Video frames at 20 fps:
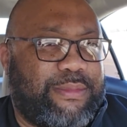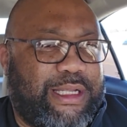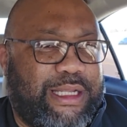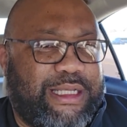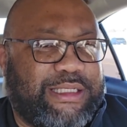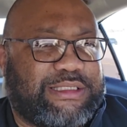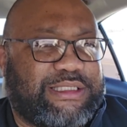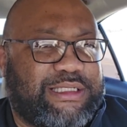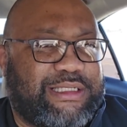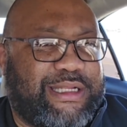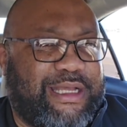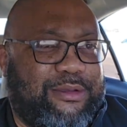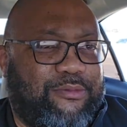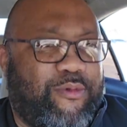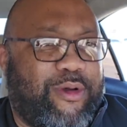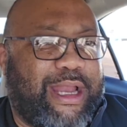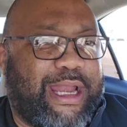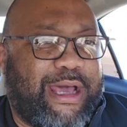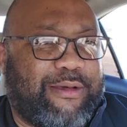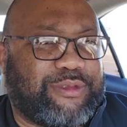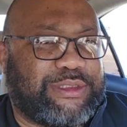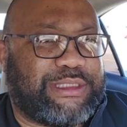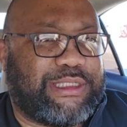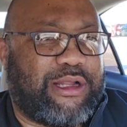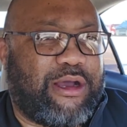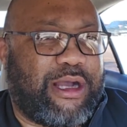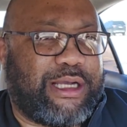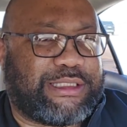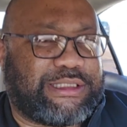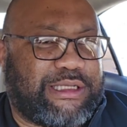incident while I was in
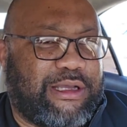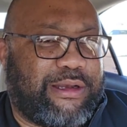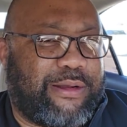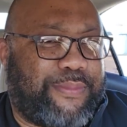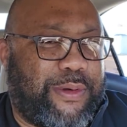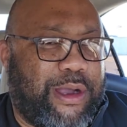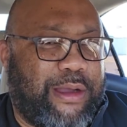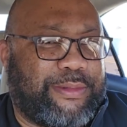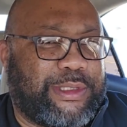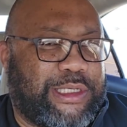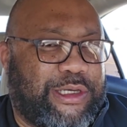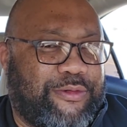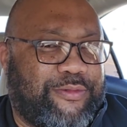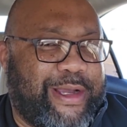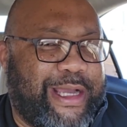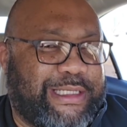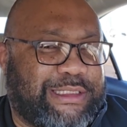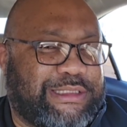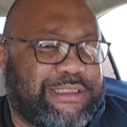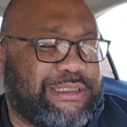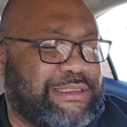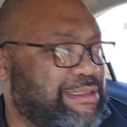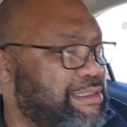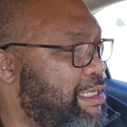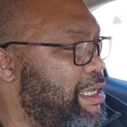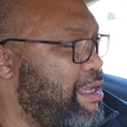the Arkansas Department of Corrections,